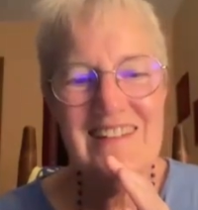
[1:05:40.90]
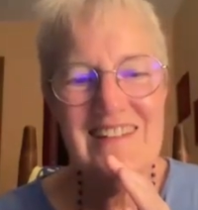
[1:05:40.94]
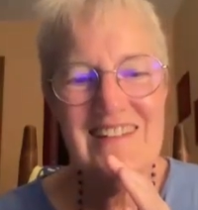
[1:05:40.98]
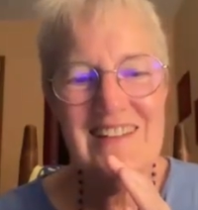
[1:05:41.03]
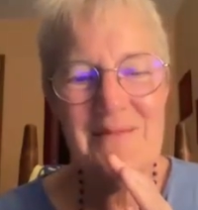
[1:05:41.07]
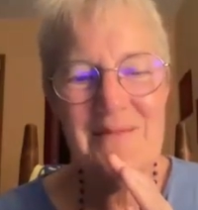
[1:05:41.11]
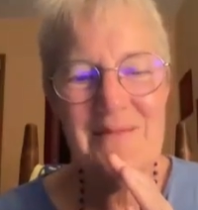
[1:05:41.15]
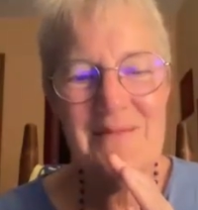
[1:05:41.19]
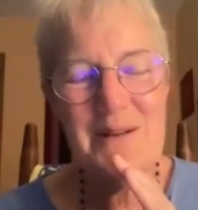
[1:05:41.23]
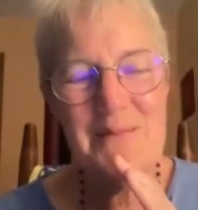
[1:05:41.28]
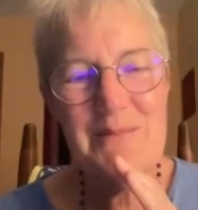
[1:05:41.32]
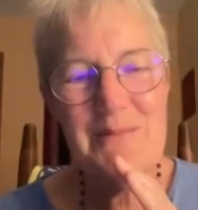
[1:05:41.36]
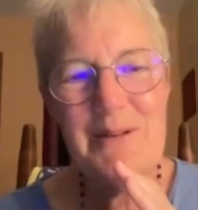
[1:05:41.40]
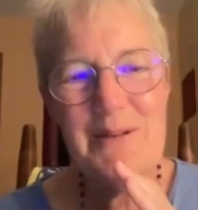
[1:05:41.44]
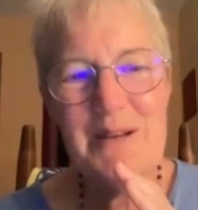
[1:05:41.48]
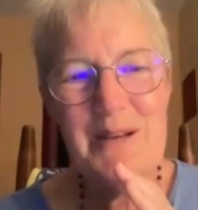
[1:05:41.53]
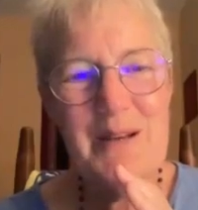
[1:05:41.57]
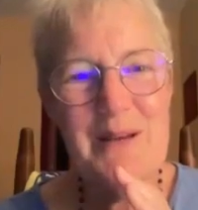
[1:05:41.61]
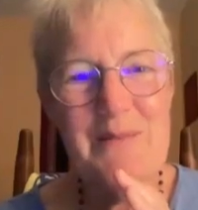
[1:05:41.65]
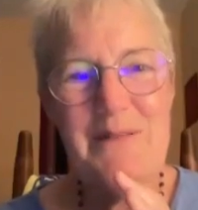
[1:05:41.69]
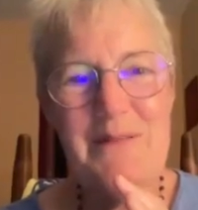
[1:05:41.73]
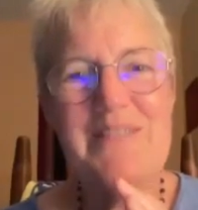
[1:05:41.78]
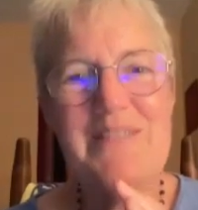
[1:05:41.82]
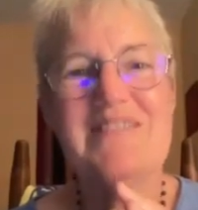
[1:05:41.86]
I'm going to put it
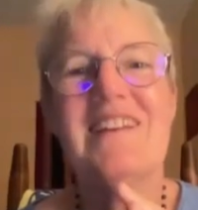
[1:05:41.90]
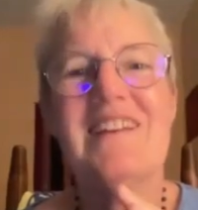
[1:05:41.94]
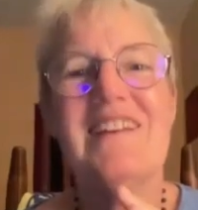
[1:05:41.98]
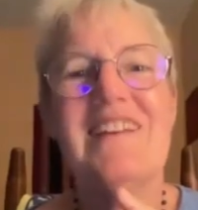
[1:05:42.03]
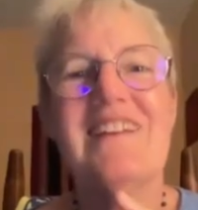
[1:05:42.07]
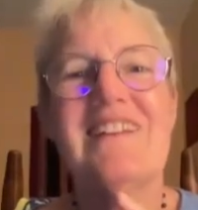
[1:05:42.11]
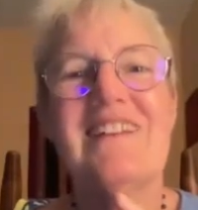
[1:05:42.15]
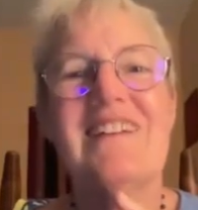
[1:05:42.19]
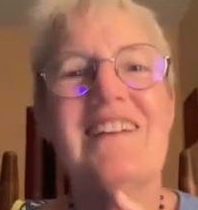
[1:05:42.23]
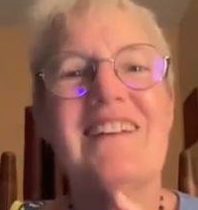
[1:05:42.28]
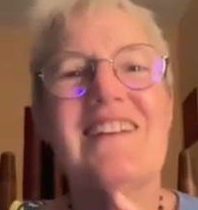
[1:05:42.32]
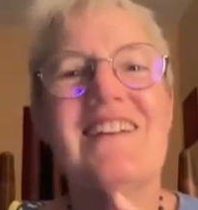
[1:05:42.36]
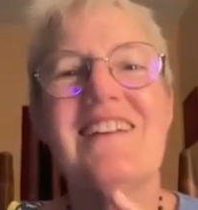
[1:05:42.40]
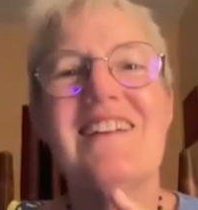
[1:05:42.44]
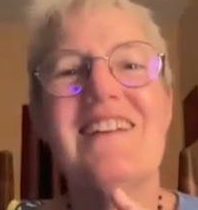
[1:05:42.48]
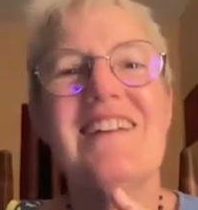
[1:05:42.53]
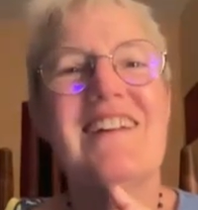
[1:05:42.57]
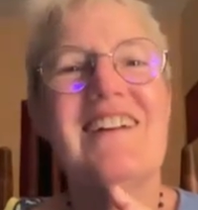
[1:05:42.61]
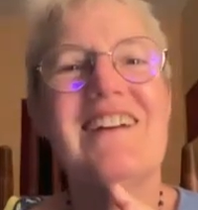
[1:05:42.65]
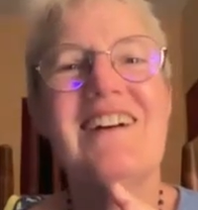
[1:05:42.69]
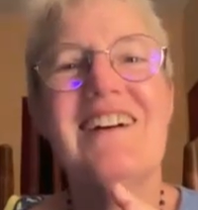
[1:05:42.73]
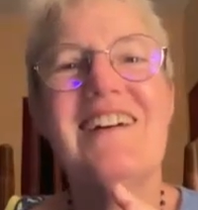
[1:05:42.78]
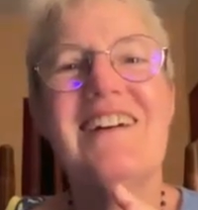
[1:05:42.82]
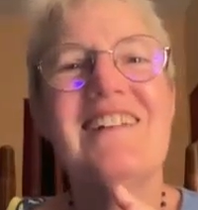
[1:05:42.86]
up because I
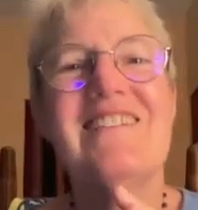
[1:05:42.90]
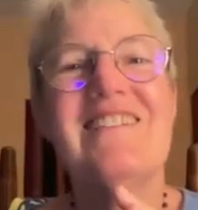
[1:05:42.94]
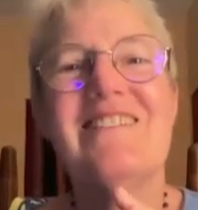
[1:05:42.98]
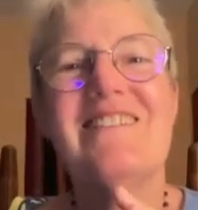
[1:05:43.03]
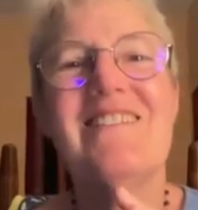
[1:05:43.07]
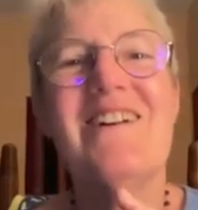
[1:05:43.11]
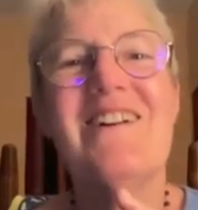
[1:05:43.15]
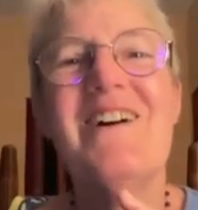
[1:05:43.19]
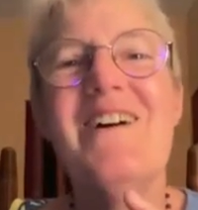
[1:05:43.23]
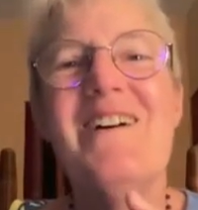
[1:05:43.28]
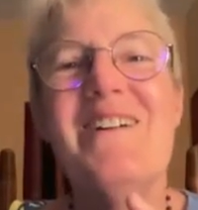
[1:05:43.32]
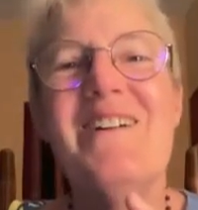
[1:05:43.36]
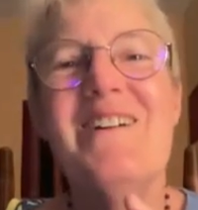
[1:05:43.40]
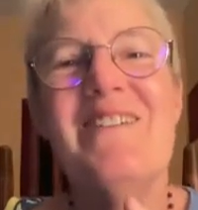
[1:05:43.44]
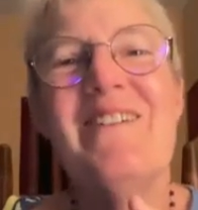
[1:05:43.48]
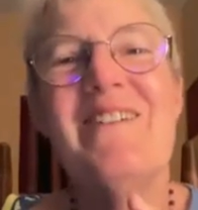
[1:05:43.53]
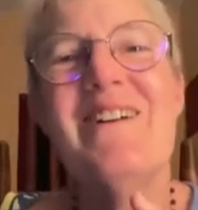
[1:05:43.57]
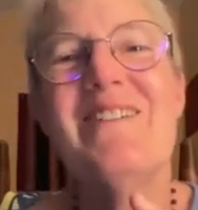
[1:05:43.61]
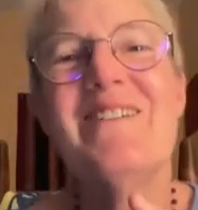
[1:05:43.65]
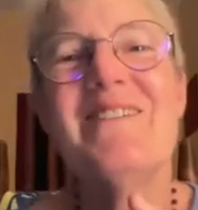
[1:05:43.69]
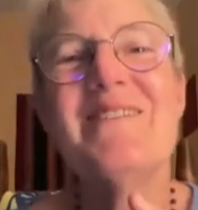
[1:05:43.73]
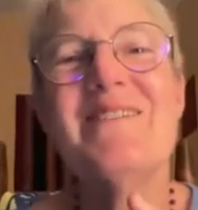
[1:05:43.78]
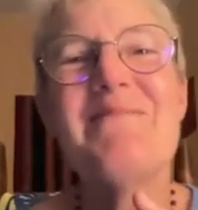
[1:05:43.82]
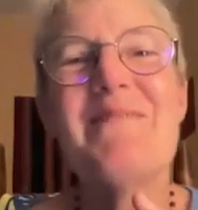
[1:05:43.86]
don't know if
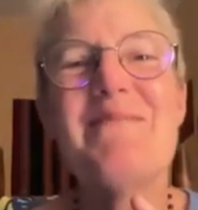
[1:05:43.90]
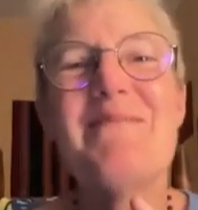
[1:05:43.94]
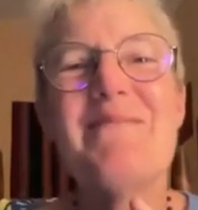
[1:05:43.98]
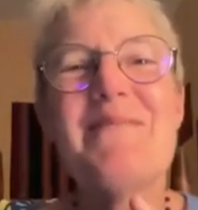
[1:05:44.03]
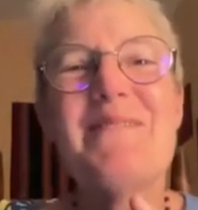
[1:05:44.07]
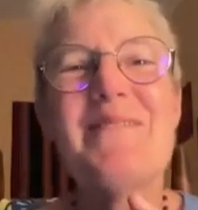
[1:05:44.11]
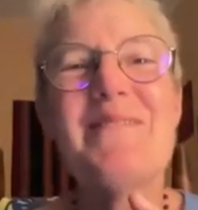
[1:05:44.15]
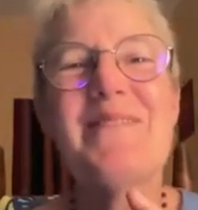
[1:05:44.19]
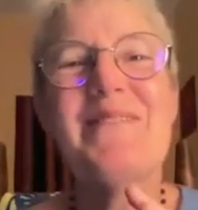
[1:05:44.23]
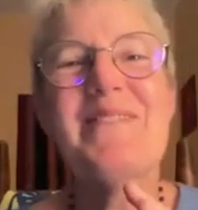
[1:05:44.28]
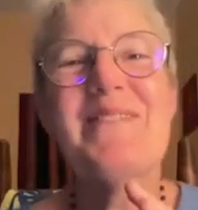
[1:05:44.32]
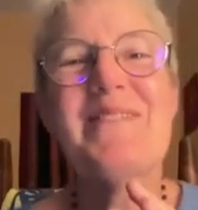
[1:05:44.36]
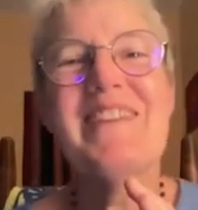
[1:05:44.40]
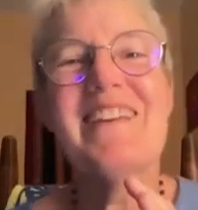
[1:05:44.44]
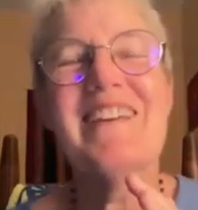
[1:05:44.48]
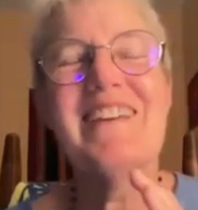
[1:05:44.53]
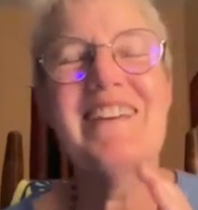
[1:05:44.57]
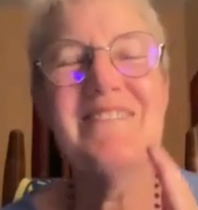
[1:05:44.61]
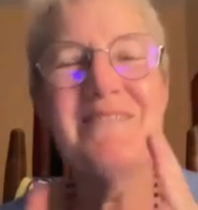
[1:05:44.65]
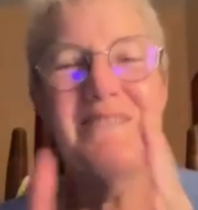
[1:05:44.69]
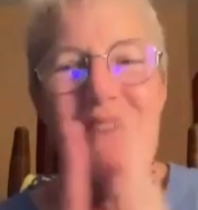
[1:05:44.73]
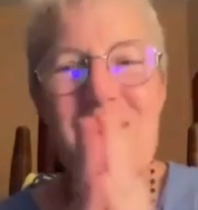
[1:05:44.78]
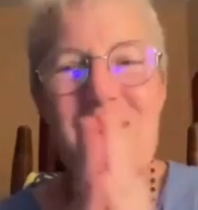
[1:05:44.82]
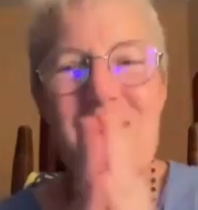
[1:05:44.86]
I'll remember the whole
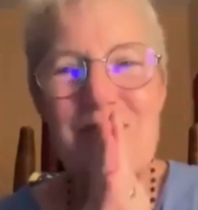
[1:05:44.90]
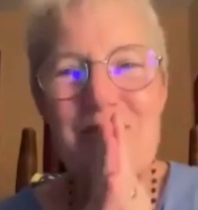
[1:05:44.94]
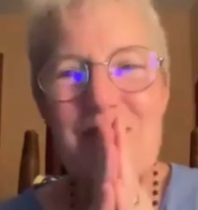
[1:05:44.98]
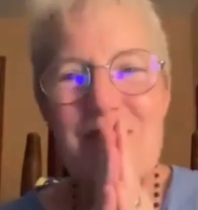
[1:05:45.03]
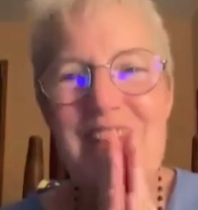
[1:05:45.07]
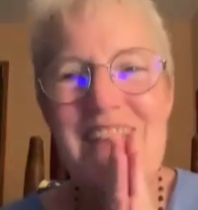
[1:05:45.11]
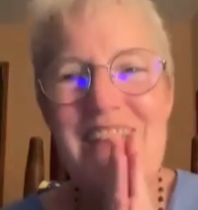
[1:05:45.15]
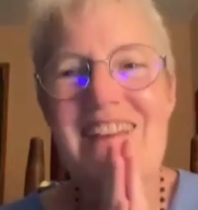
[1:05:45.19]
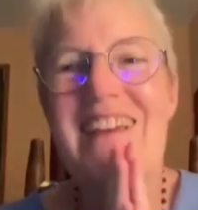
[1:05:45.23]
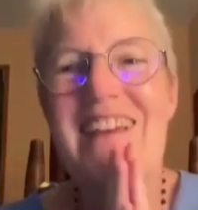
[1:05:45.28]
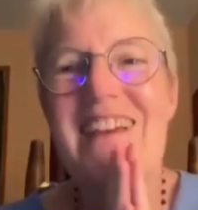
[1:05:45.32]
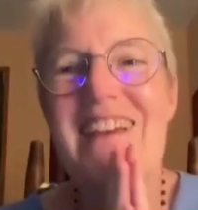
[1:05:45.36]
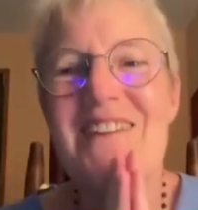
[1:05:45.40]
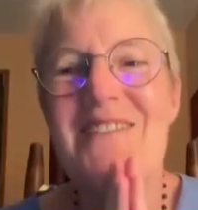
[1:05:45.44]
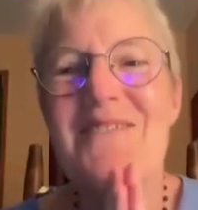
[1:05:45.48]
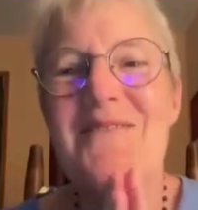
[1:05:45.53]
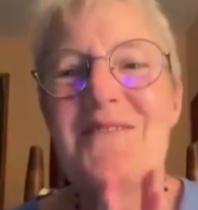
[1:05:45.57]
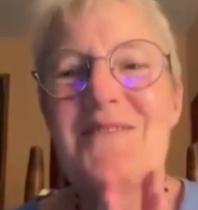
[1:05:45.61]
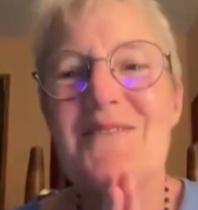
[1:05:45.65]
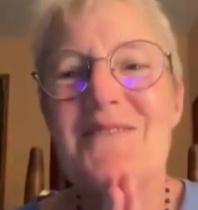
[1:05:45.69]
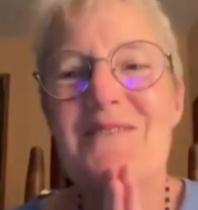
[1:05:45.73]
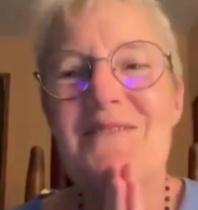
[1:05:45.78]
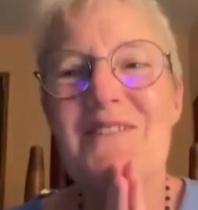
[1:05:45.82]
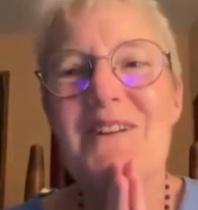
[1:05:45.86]
thing while I'm looking at you.
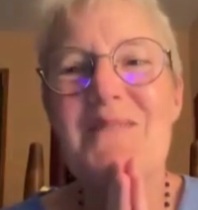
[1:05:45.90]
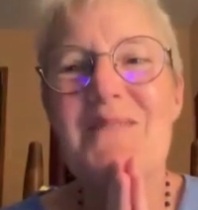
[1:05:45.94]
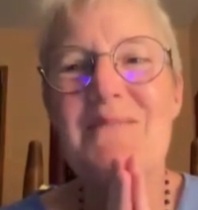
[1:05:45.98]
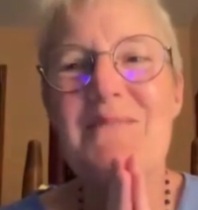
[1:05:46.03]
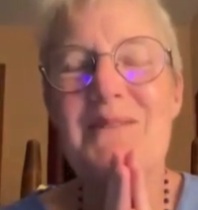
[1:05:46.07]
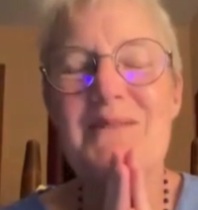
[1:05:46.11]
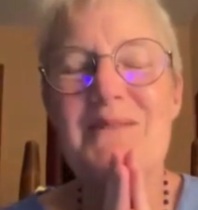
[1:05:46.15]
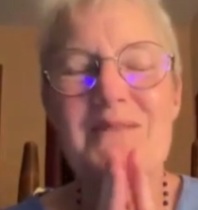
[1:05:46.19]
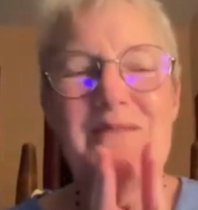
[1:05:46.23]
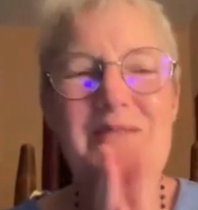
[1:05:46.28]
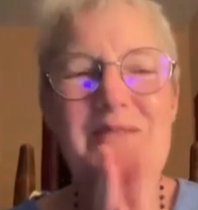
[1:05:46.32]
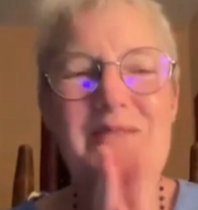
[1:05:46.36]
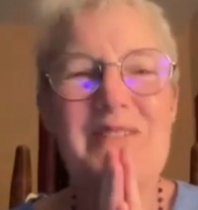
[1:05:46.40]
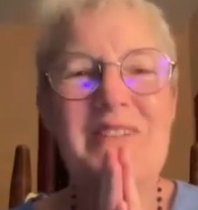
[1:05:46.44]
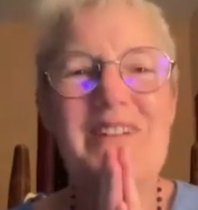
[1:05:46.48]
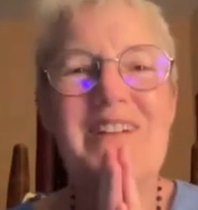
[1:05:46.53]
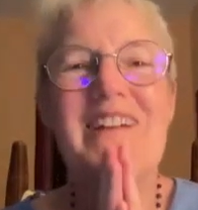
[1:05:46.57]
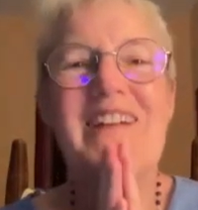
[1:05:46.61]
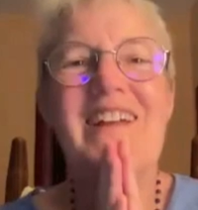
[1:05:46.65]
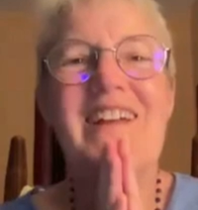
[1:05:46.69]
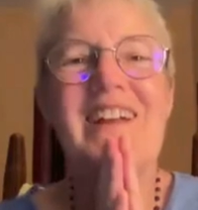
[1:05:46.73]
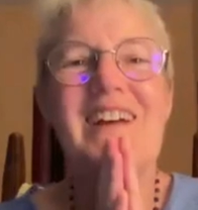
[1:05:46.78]
You're very beautiful.